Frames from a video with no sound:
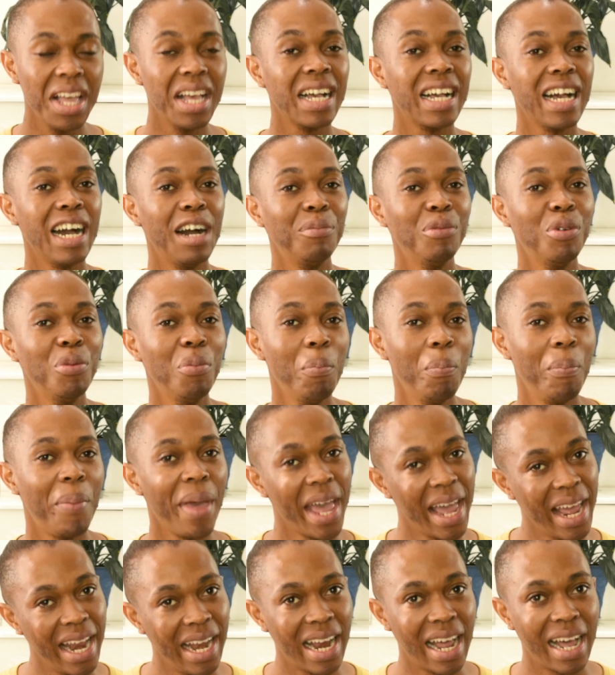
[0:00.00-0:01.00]
Kamo
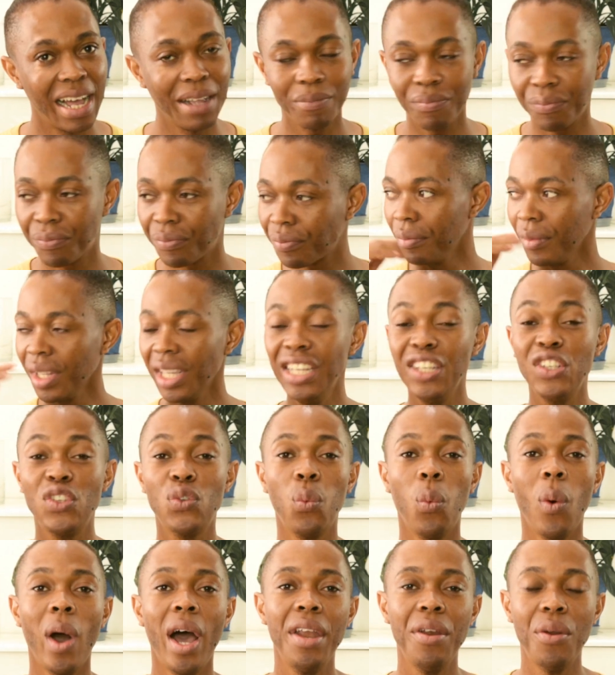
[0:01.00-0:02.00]
Mphela
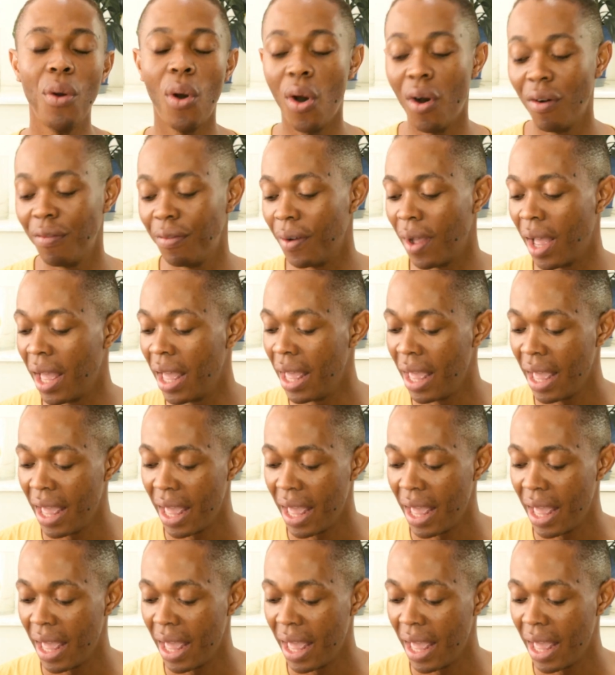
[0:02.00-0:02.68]
is one of